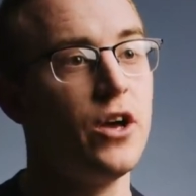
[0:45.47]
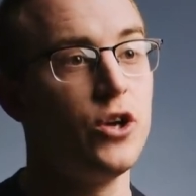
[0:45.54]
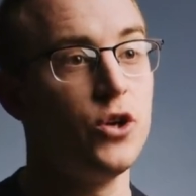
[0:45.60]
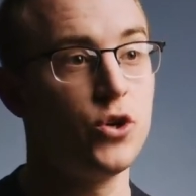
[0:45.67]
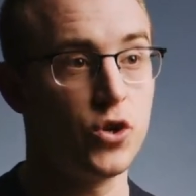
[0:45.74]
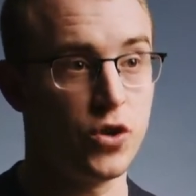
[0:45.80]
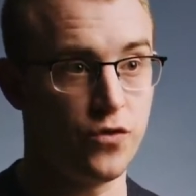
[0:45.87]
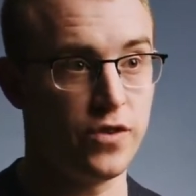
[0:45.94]

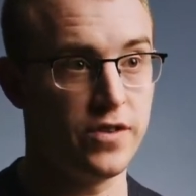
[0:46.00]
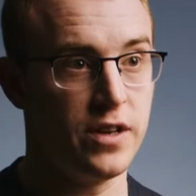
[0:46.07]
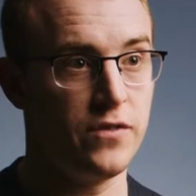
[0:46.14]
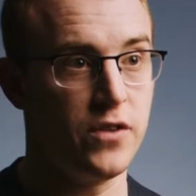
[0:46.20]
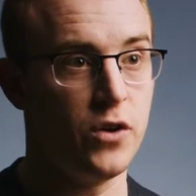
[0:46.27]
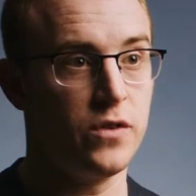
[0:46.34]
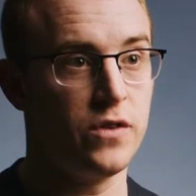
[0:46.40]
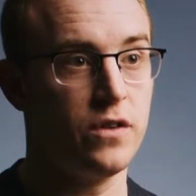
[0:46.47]
You should have received
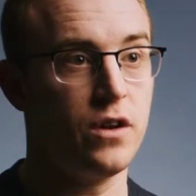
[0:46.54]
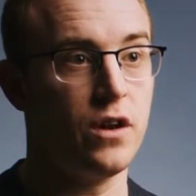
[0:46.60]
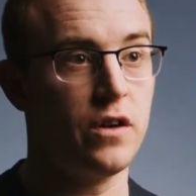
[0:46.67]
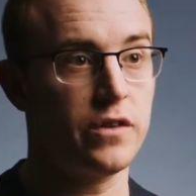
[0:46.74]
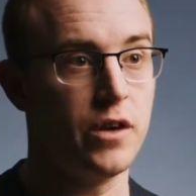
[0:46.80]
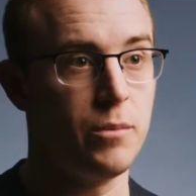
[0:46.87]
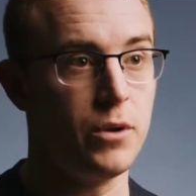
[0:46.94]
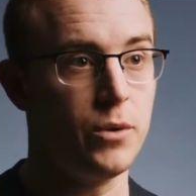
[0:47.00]
those in the
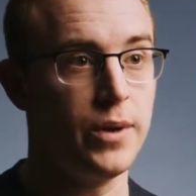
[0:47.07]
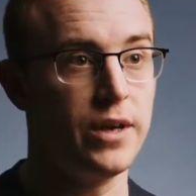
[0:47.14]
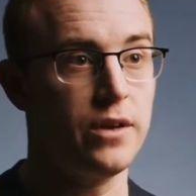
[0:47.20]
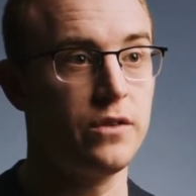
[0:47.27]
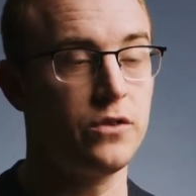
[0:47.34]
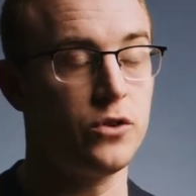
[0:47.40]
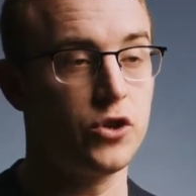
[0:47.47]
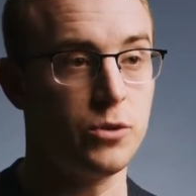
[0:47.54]
last couple of
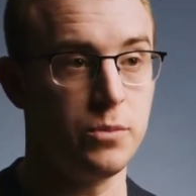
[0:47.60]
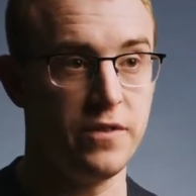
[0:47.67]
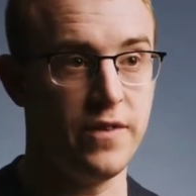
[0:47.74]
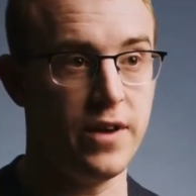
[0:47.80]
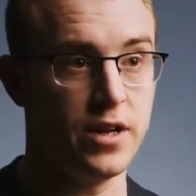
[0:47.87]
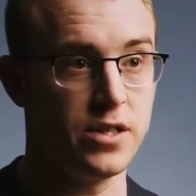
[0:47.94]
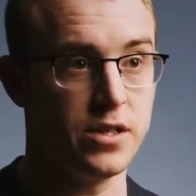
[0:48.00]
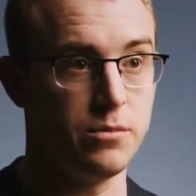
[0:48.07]
weeks, so it should be
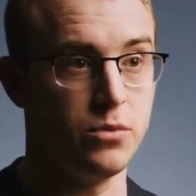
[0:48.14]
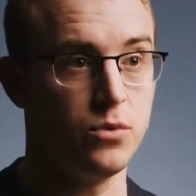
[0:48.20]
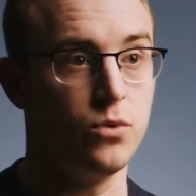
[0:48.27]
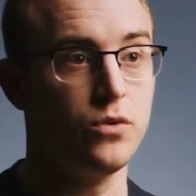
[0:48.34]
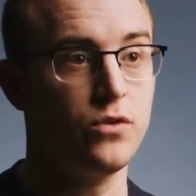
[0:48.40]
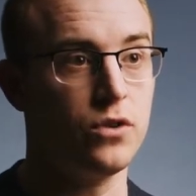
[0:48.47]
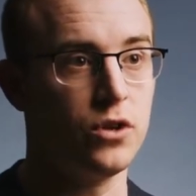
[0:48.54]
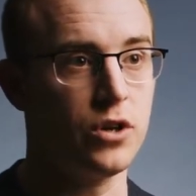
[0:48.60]
fairly
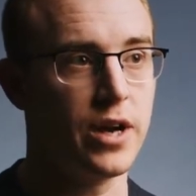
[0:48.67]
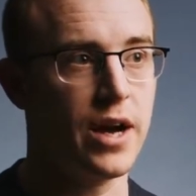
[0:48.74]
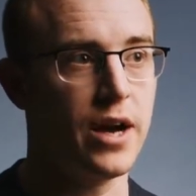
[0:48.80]
simple to look